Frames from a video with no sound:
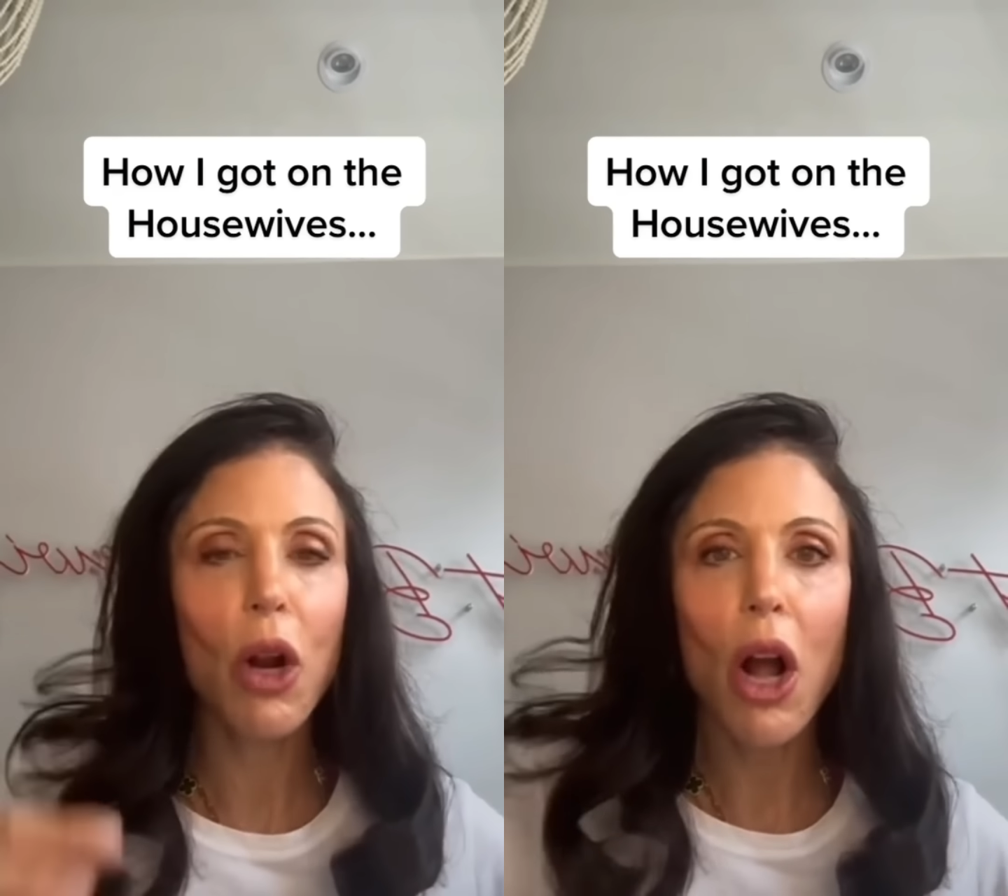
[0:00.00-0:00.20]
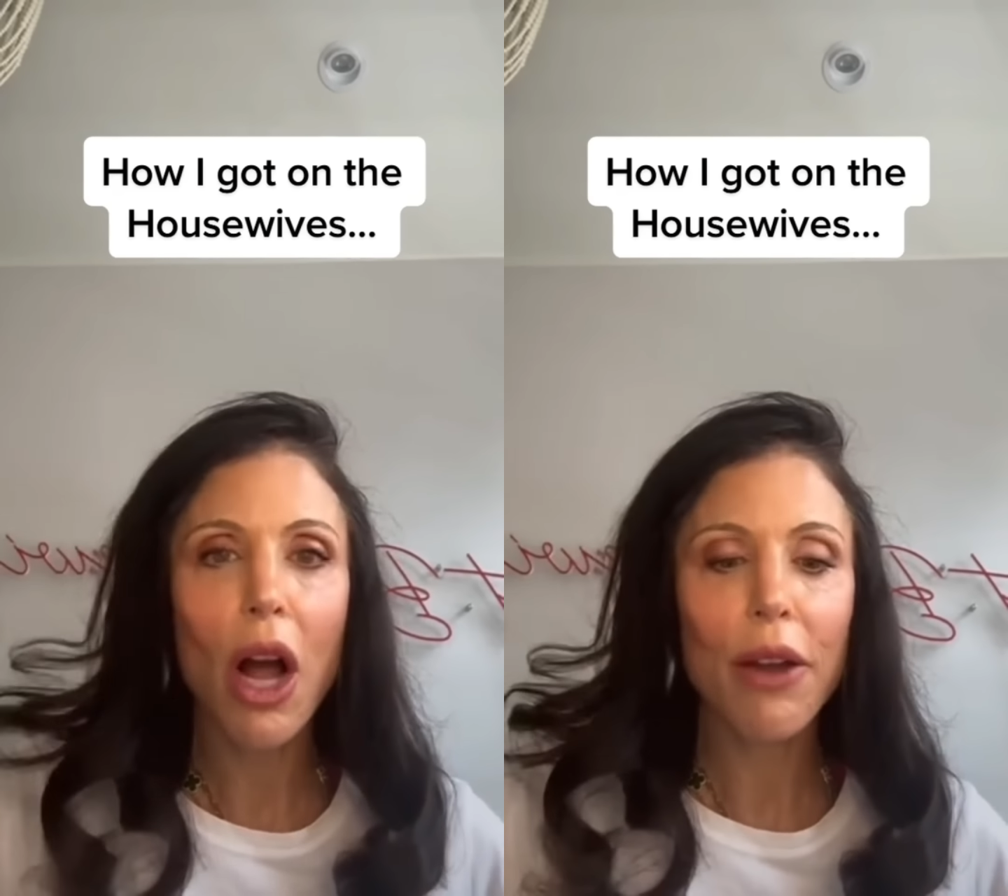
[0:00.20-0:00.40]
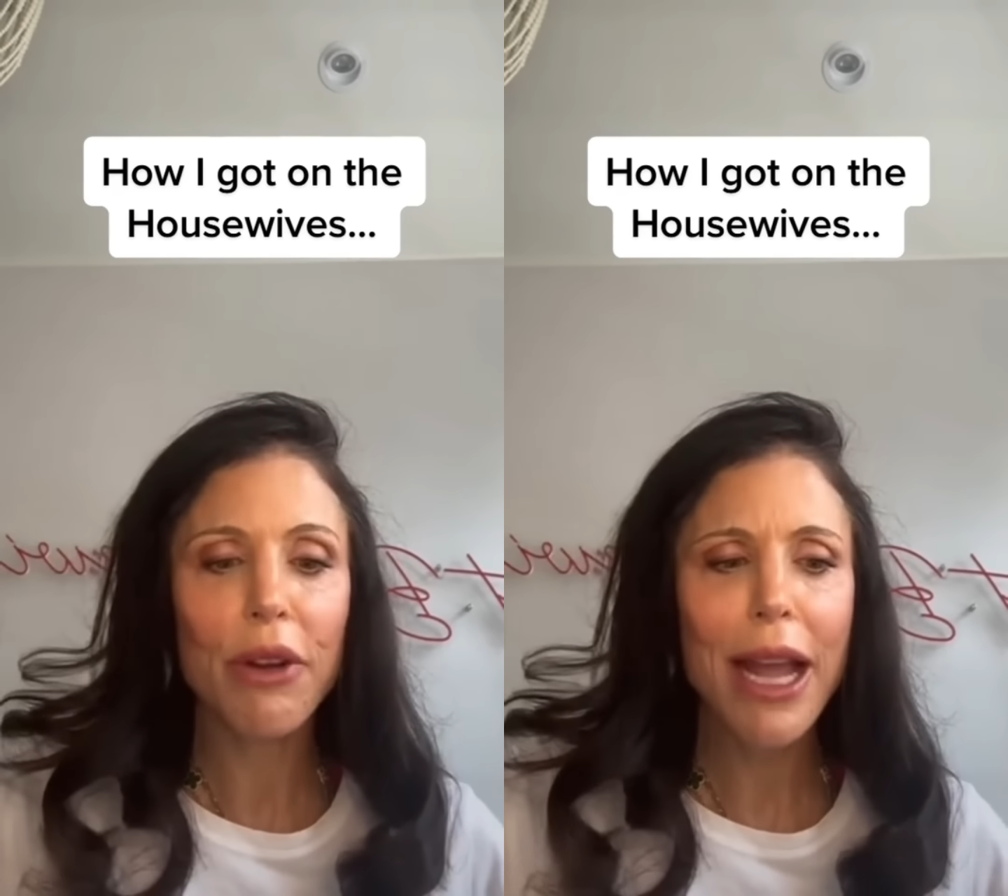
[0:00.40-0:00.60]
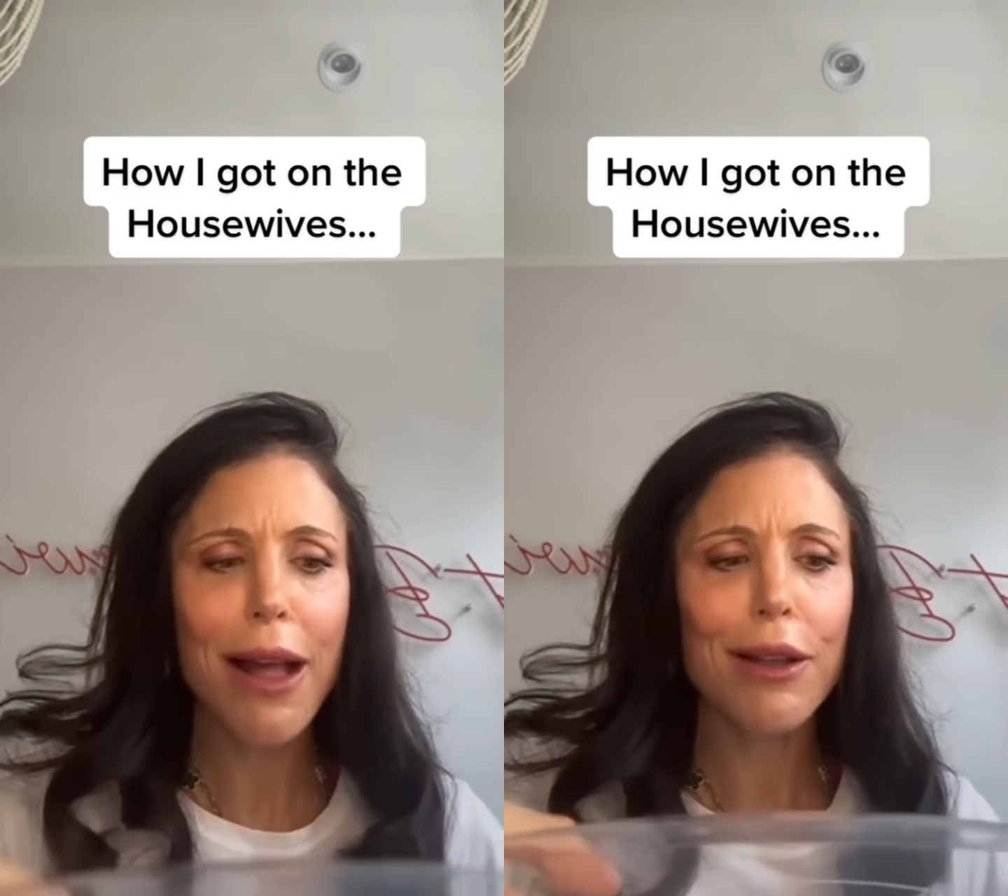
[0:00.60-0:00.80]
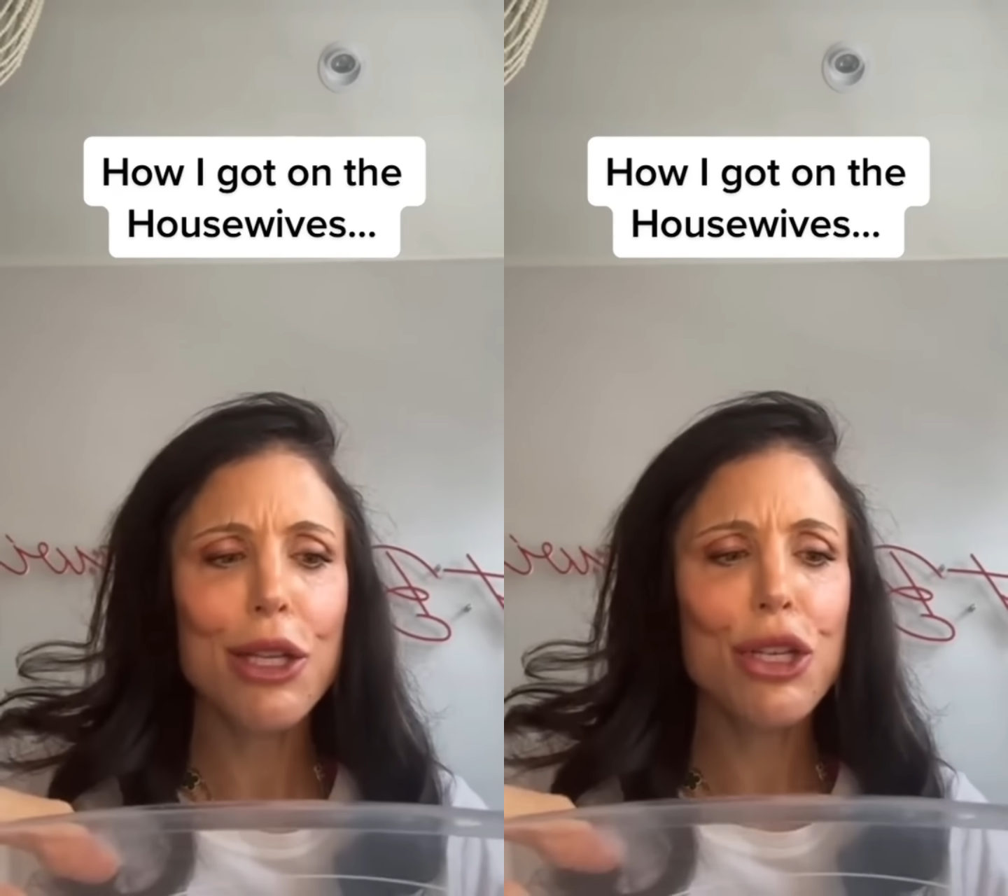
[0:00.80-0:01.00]
on
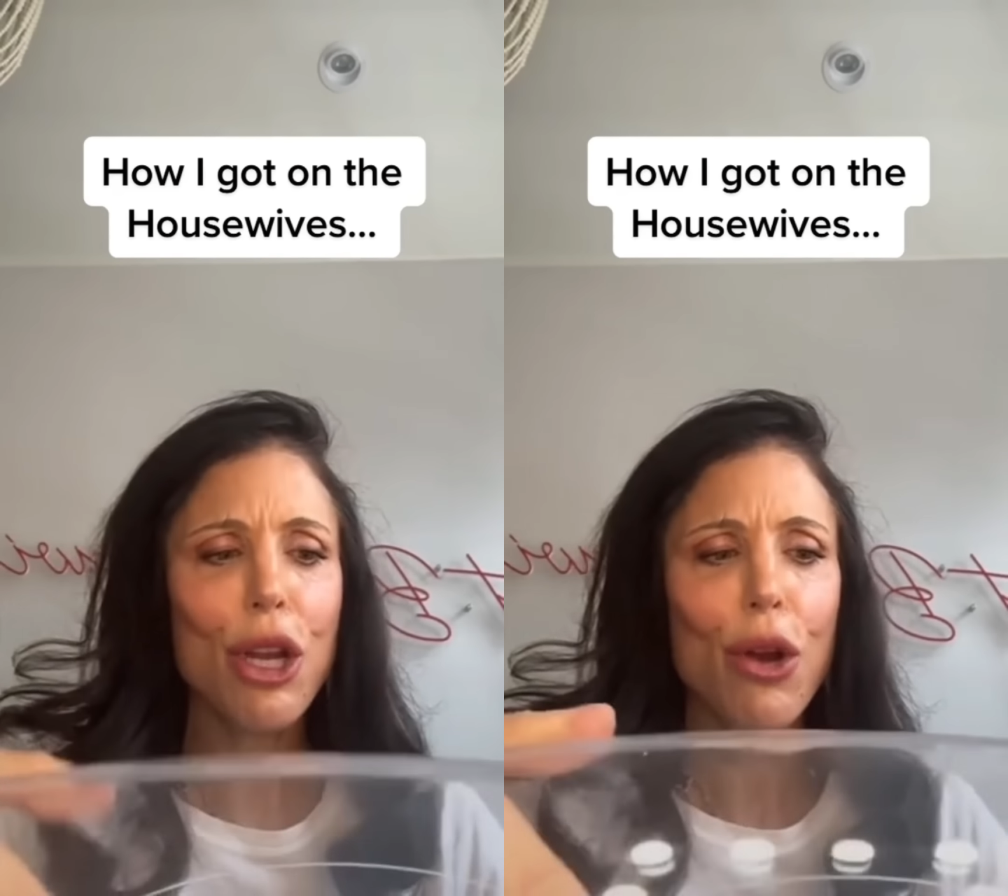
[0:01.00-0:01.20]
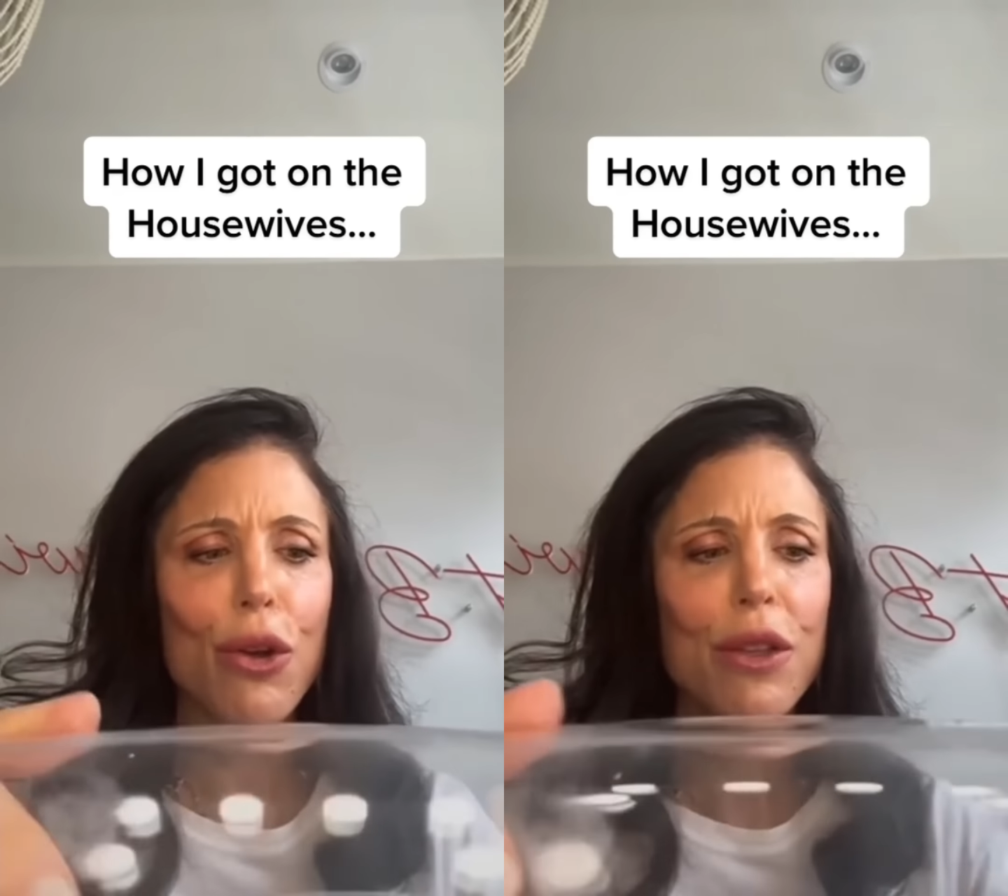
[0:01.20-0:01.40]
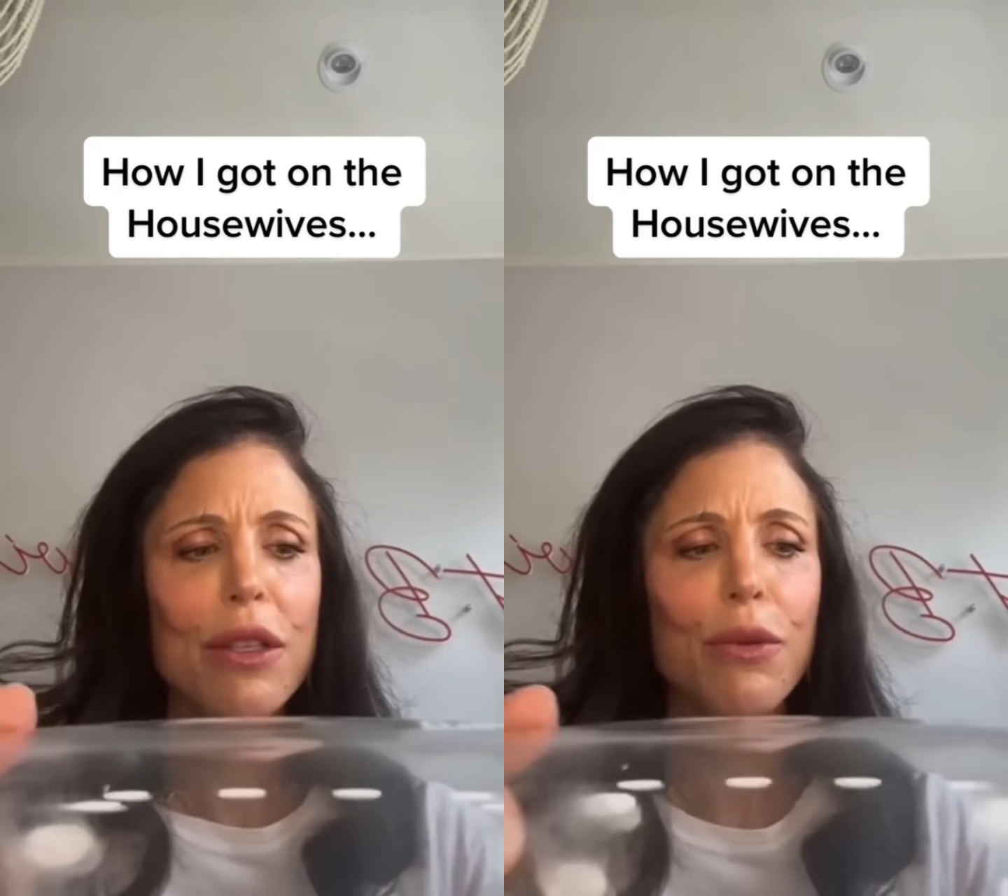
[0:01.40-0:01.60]
reality shows,